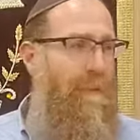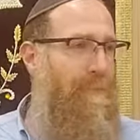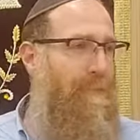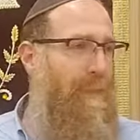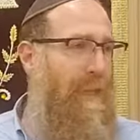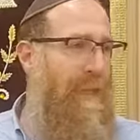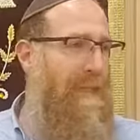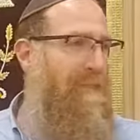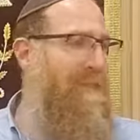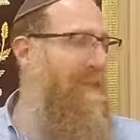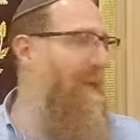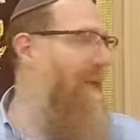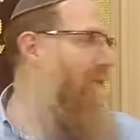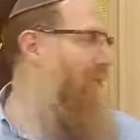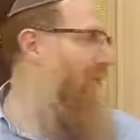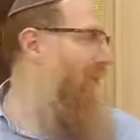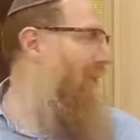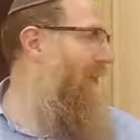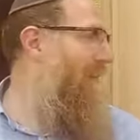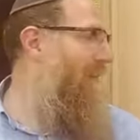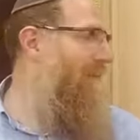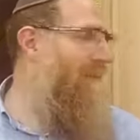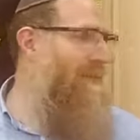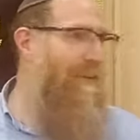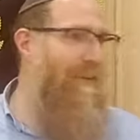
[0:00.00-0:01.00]
and
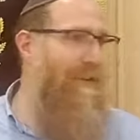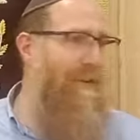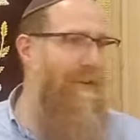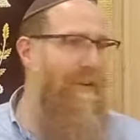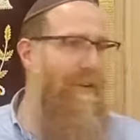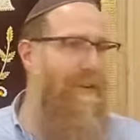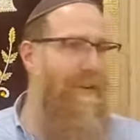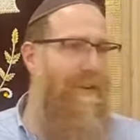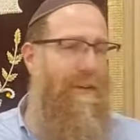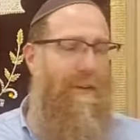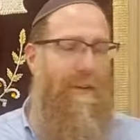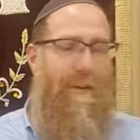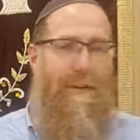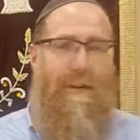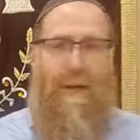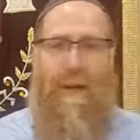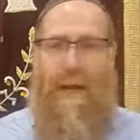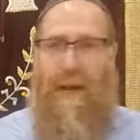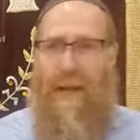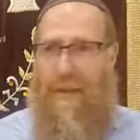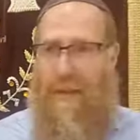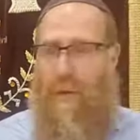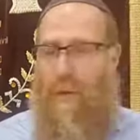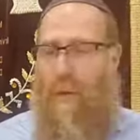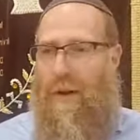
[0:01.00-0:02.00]
self-centered
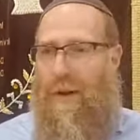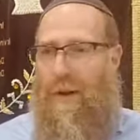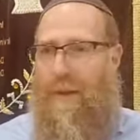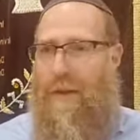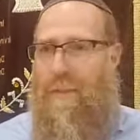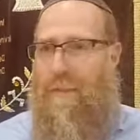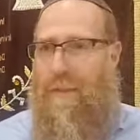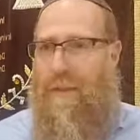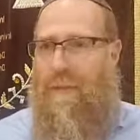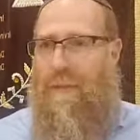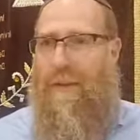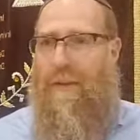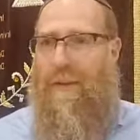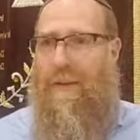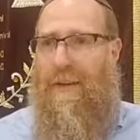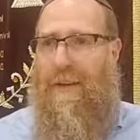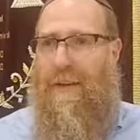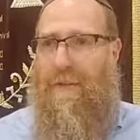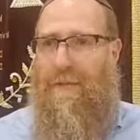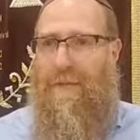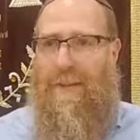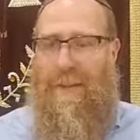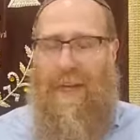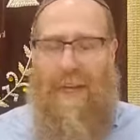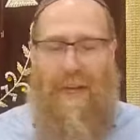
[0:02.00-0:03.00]
and they want to keep everything to
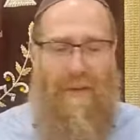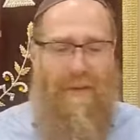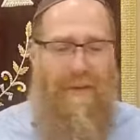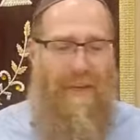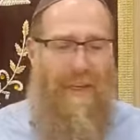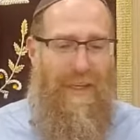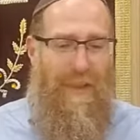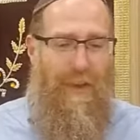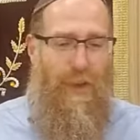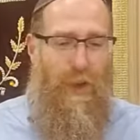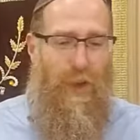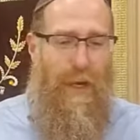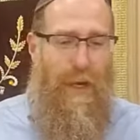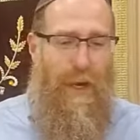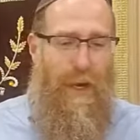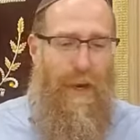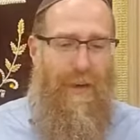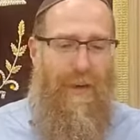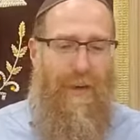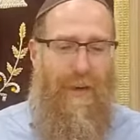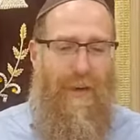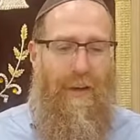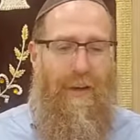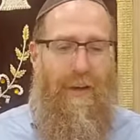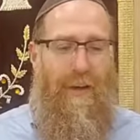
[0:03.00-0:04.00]
themselves and not
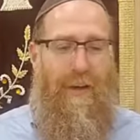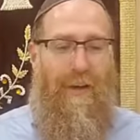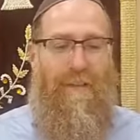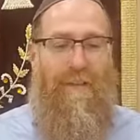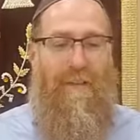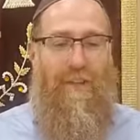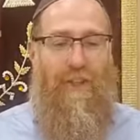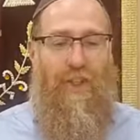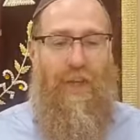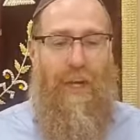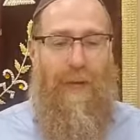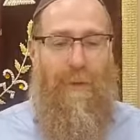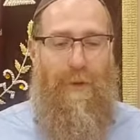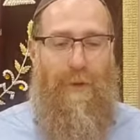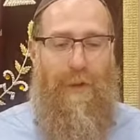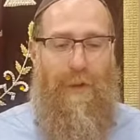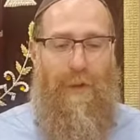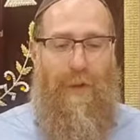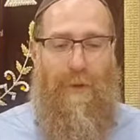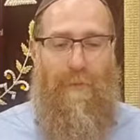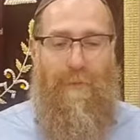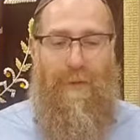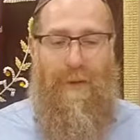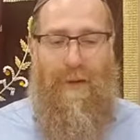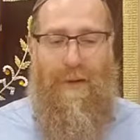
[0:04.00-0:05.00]
share, Hashem
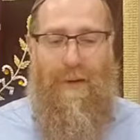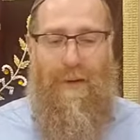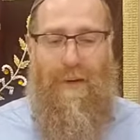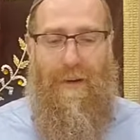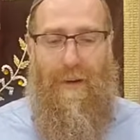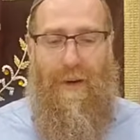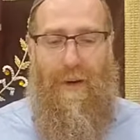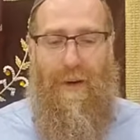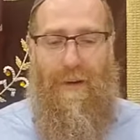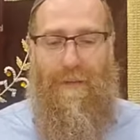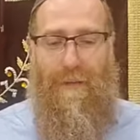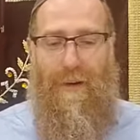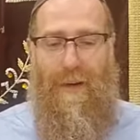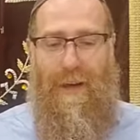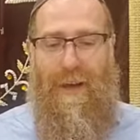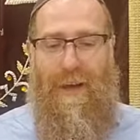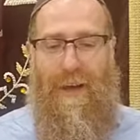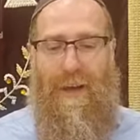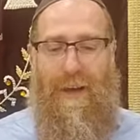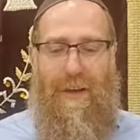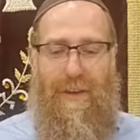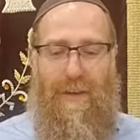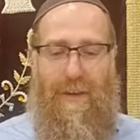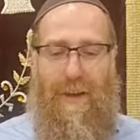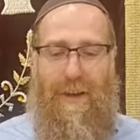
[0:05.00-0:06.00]
Rashem Yirkov,
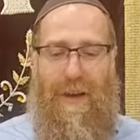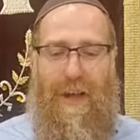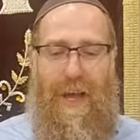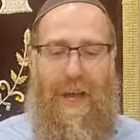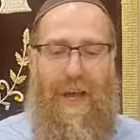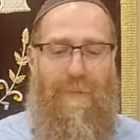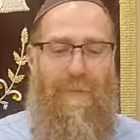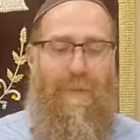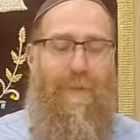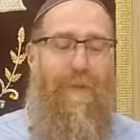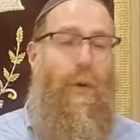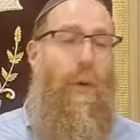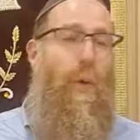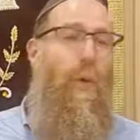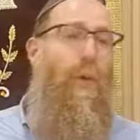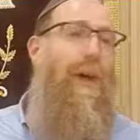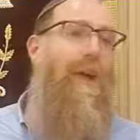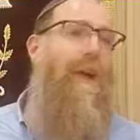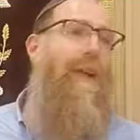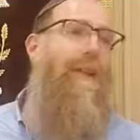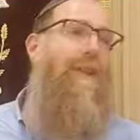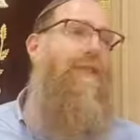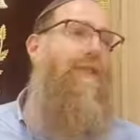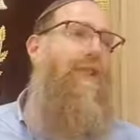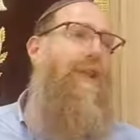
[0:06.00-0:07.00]
the name of the
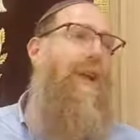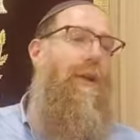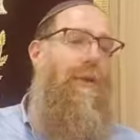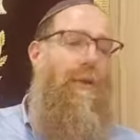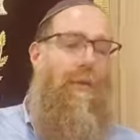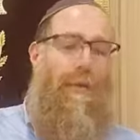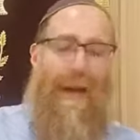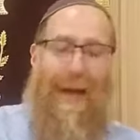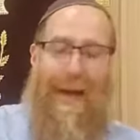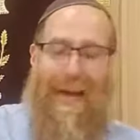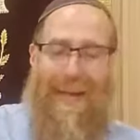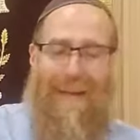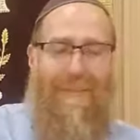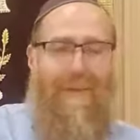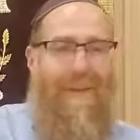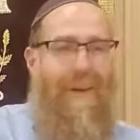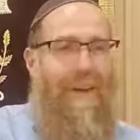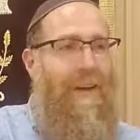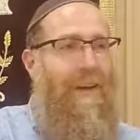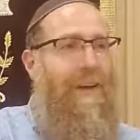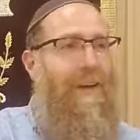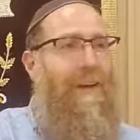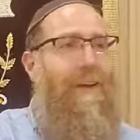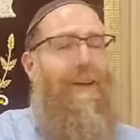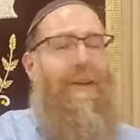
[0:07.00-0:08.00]
wicked shall rot.
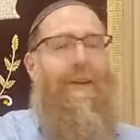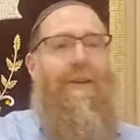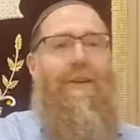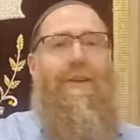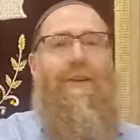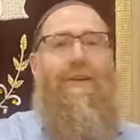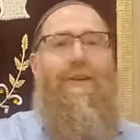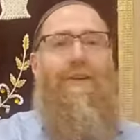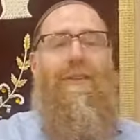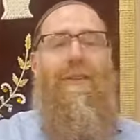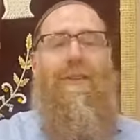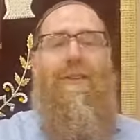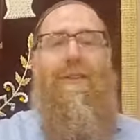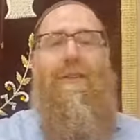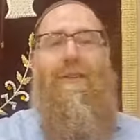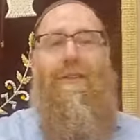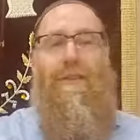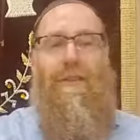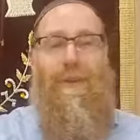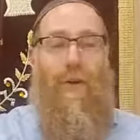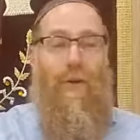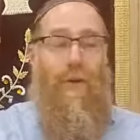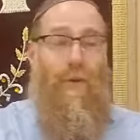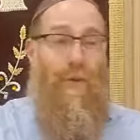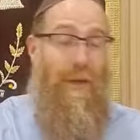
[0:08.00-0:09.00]

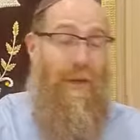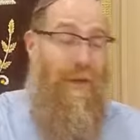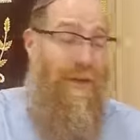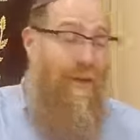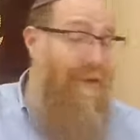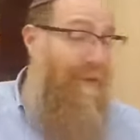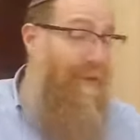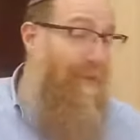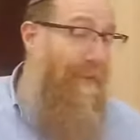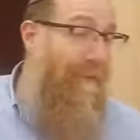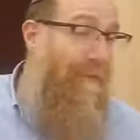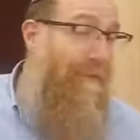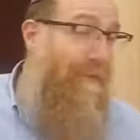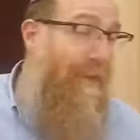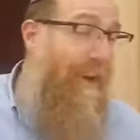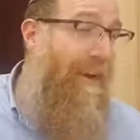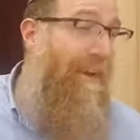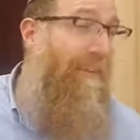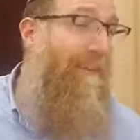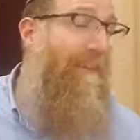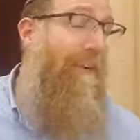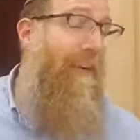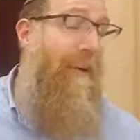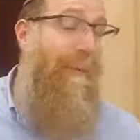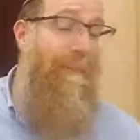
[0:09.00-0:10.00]
So this is a very, very